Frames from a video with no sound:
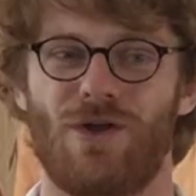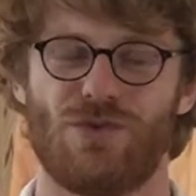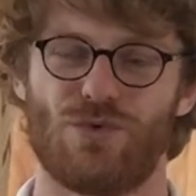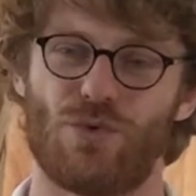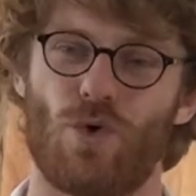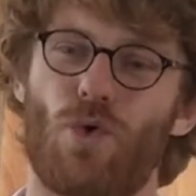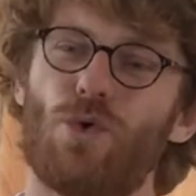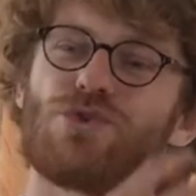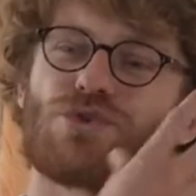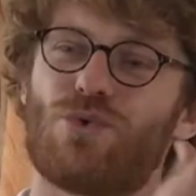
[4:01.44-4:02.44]
do
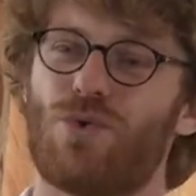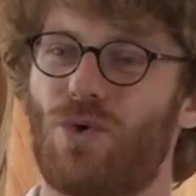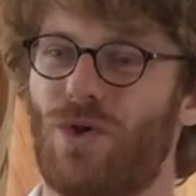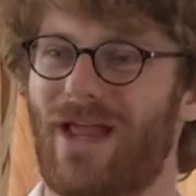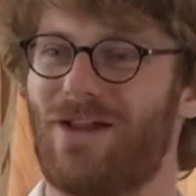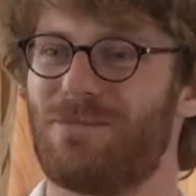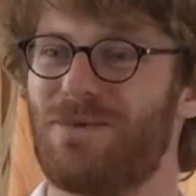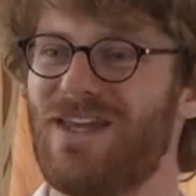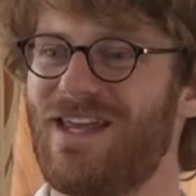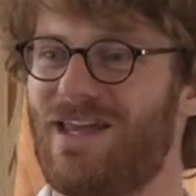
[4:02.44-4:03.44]
old school
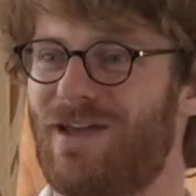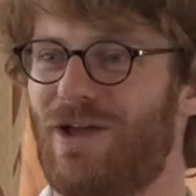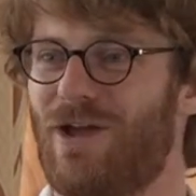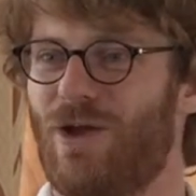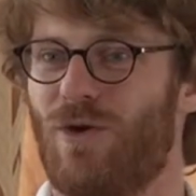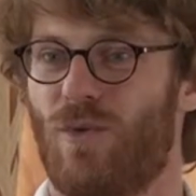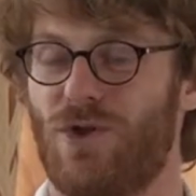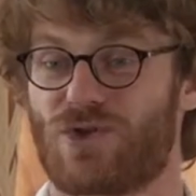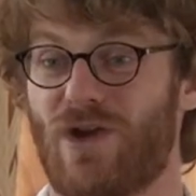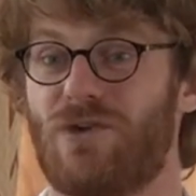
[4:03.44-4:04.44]
NLP, where
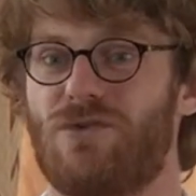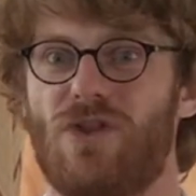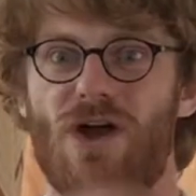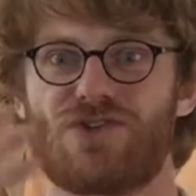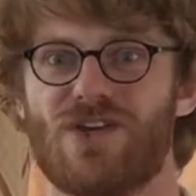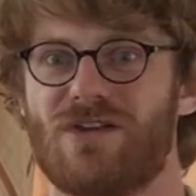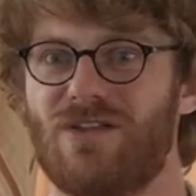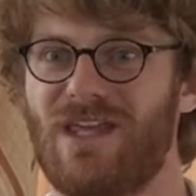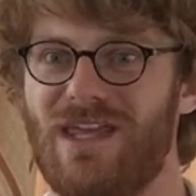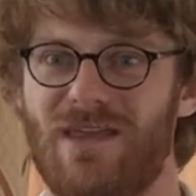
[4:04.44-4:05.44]
you try to
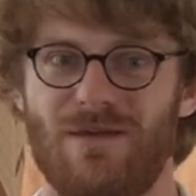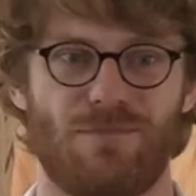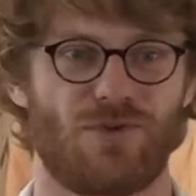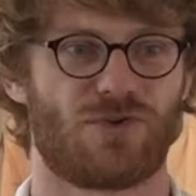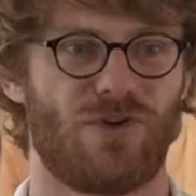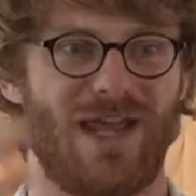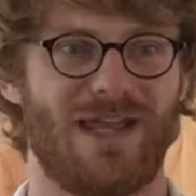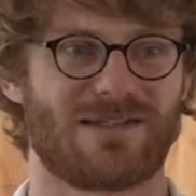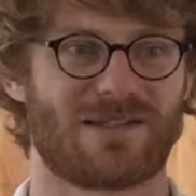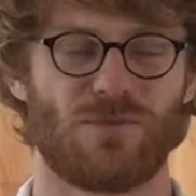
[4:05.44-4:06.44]
logically
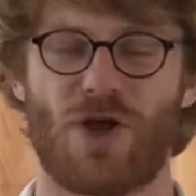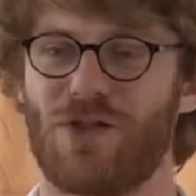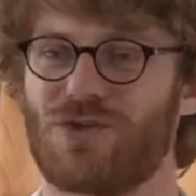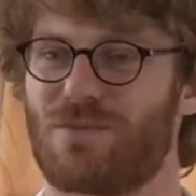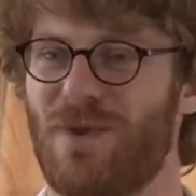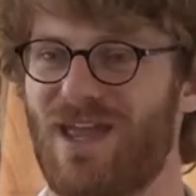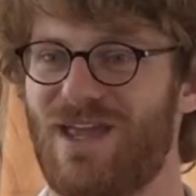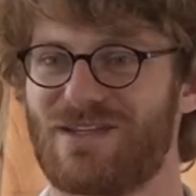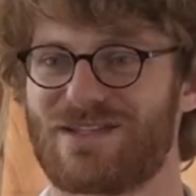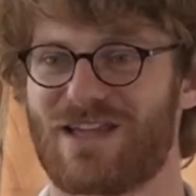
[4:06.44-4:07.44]
create some knowledge
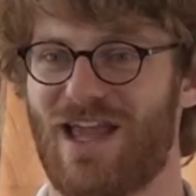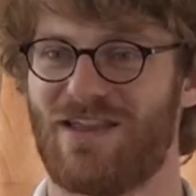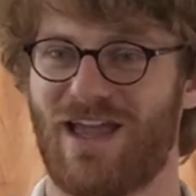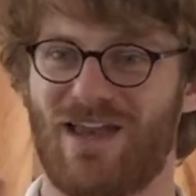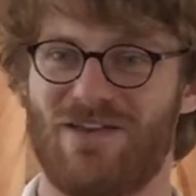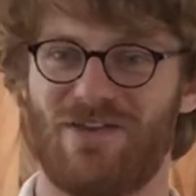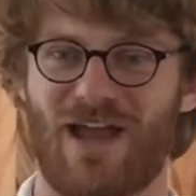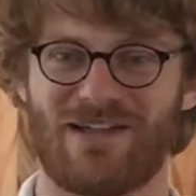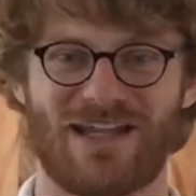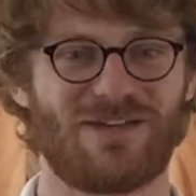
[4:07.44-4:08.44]
base and then
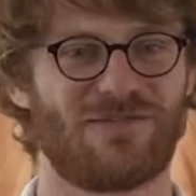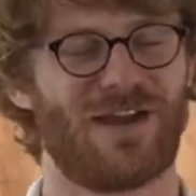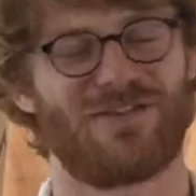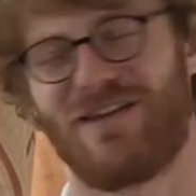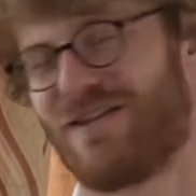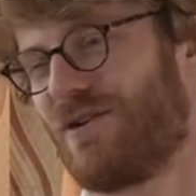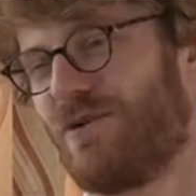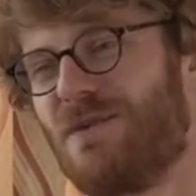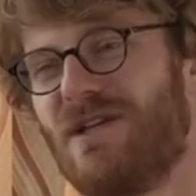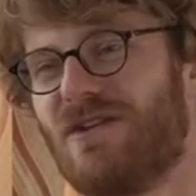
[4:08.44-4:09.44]
identify things, it
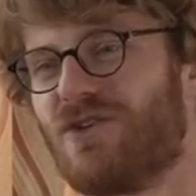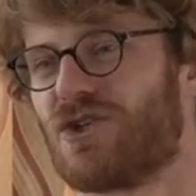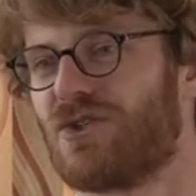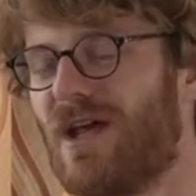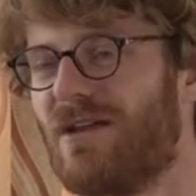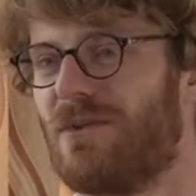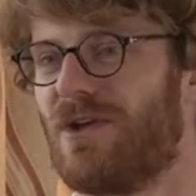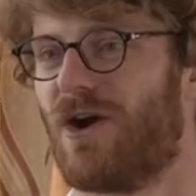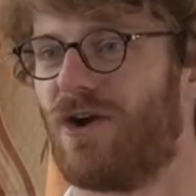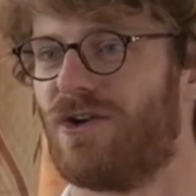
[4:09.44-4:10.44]
would be
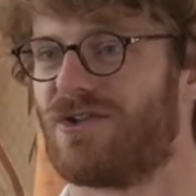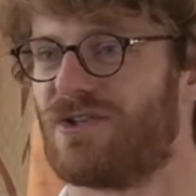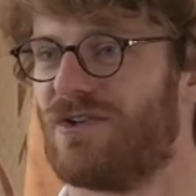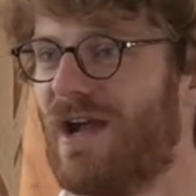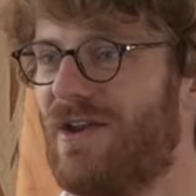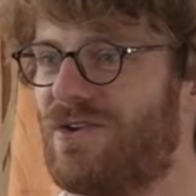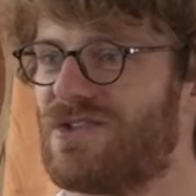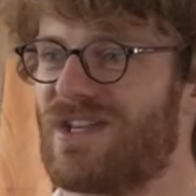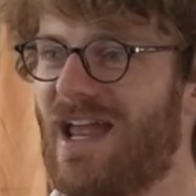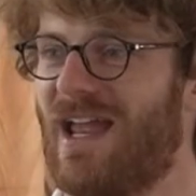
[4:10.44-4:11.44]
incredibly hard to
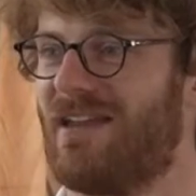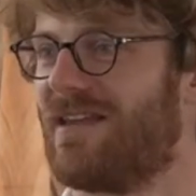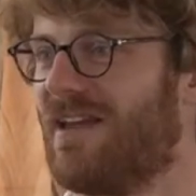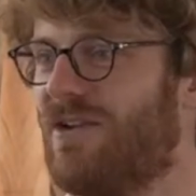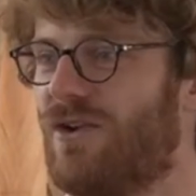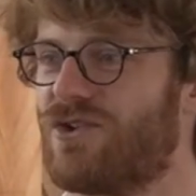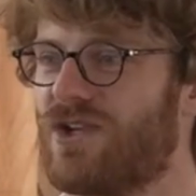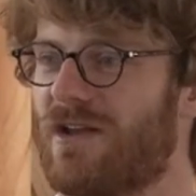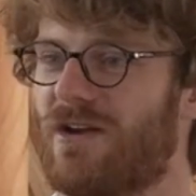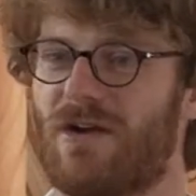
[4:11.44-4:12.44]
understand that,
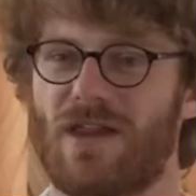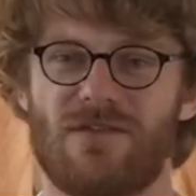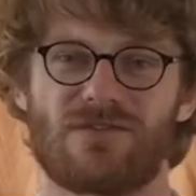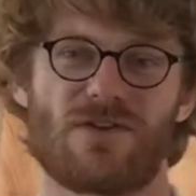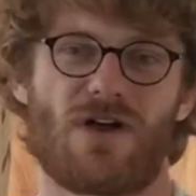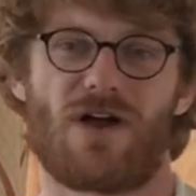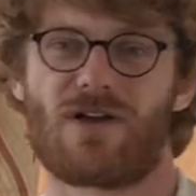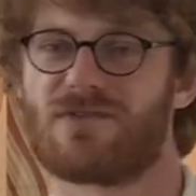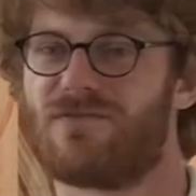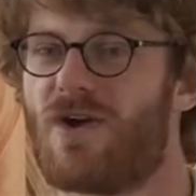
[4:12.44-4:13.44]
chicken are
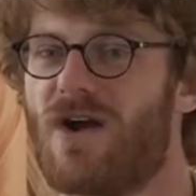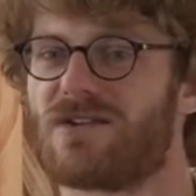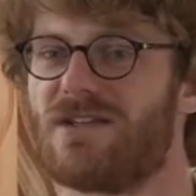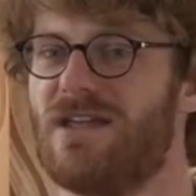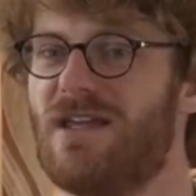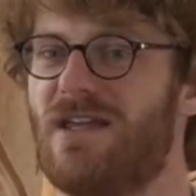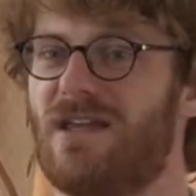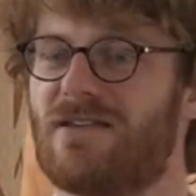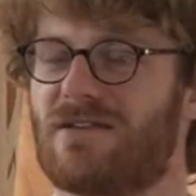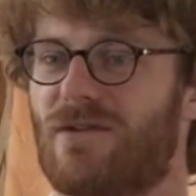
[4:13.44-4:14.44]
livestock, fox
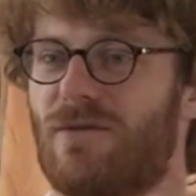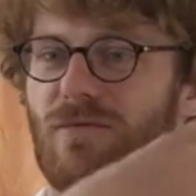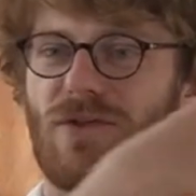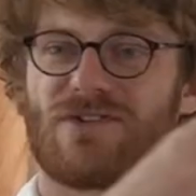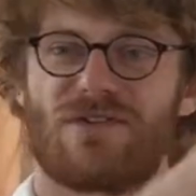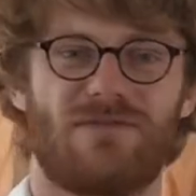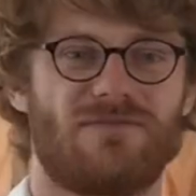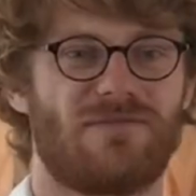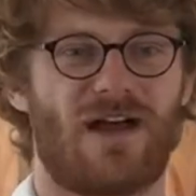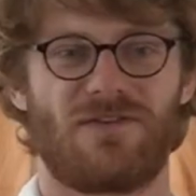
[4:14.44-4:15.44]
eat lots of
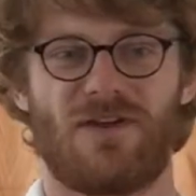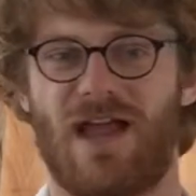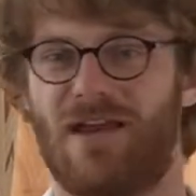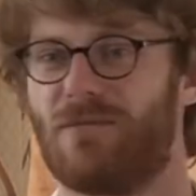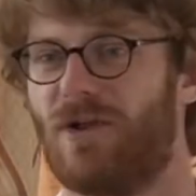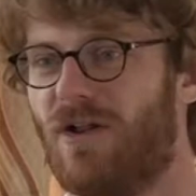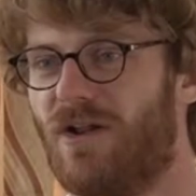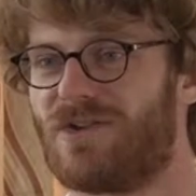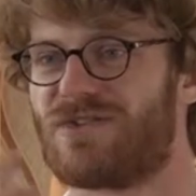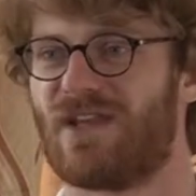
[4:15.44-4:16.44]
other
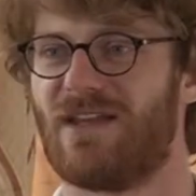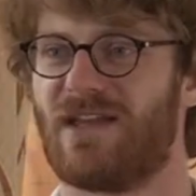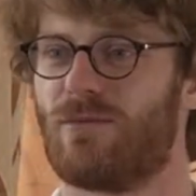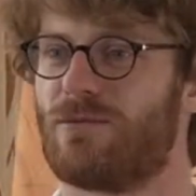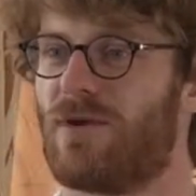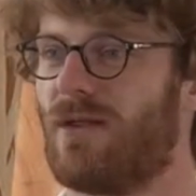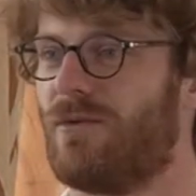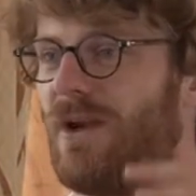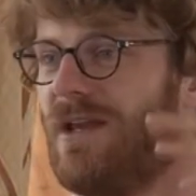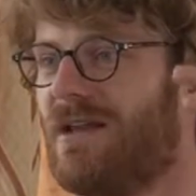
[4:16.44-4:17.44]
animals, and they would
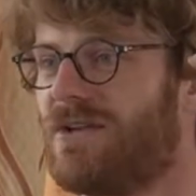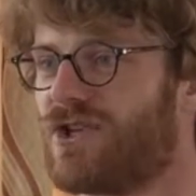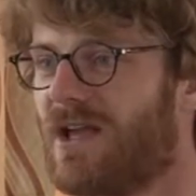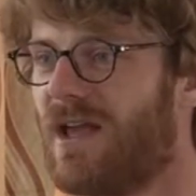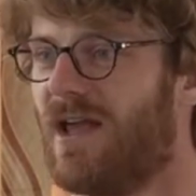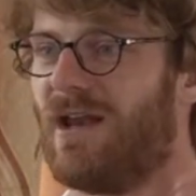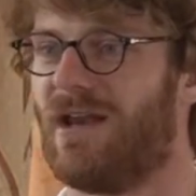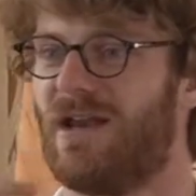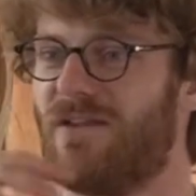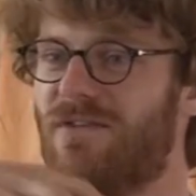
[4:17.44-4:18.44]
probably want to eat a chicken. And
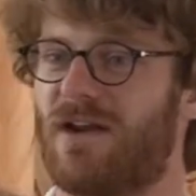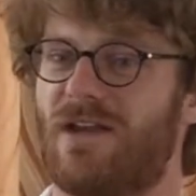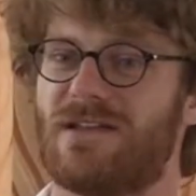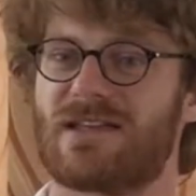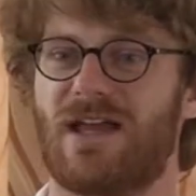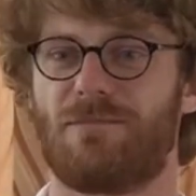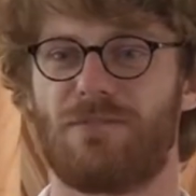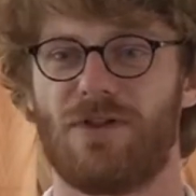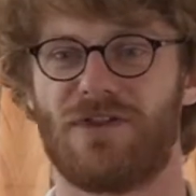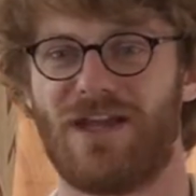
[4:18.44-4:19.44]
then if they're inside a
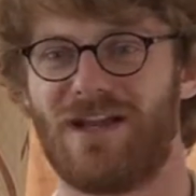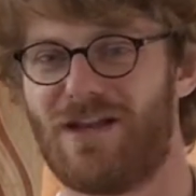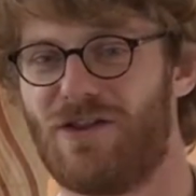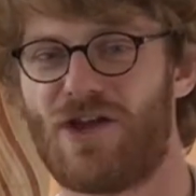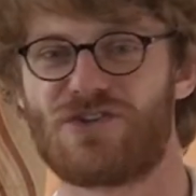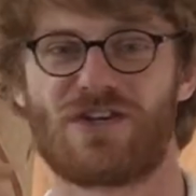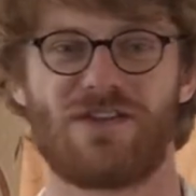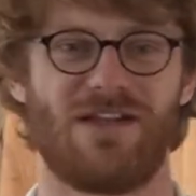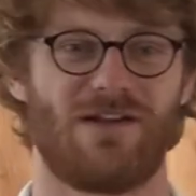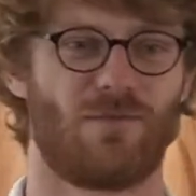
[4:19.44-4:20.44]
building, then
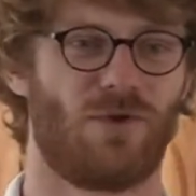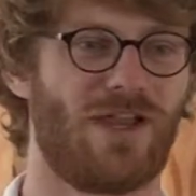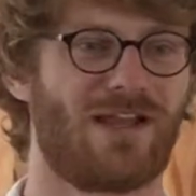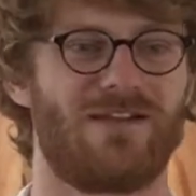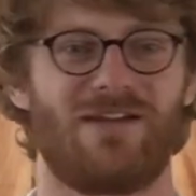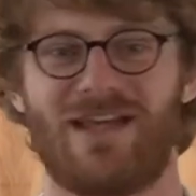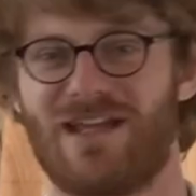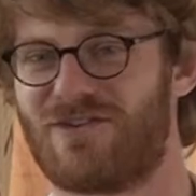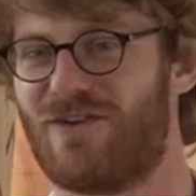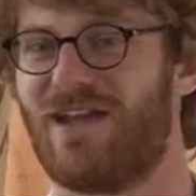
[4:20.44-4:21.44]
logically they're more likely to
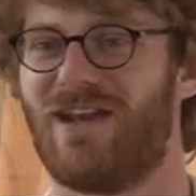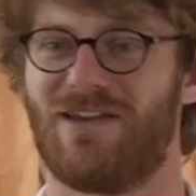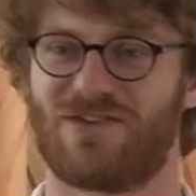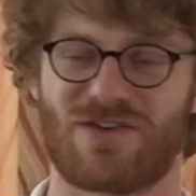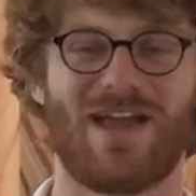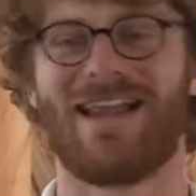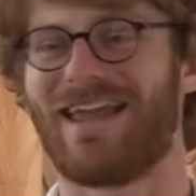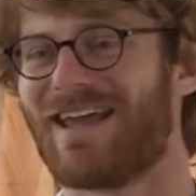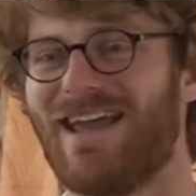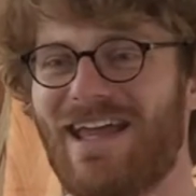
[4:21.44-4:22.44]
get to it. And
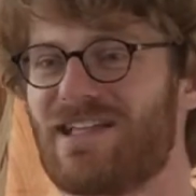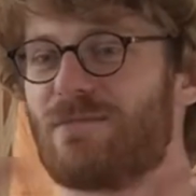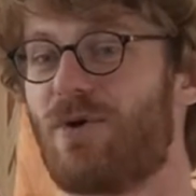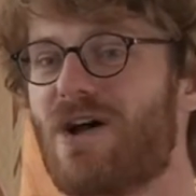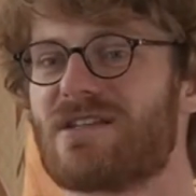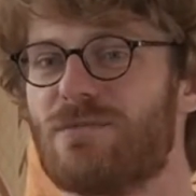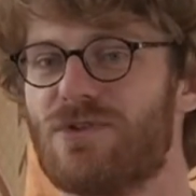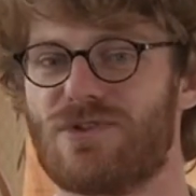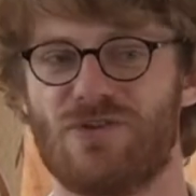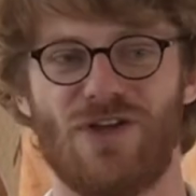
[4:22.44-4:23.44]
it's
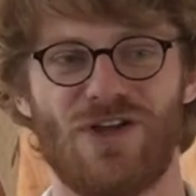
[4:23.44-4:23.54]
impossible to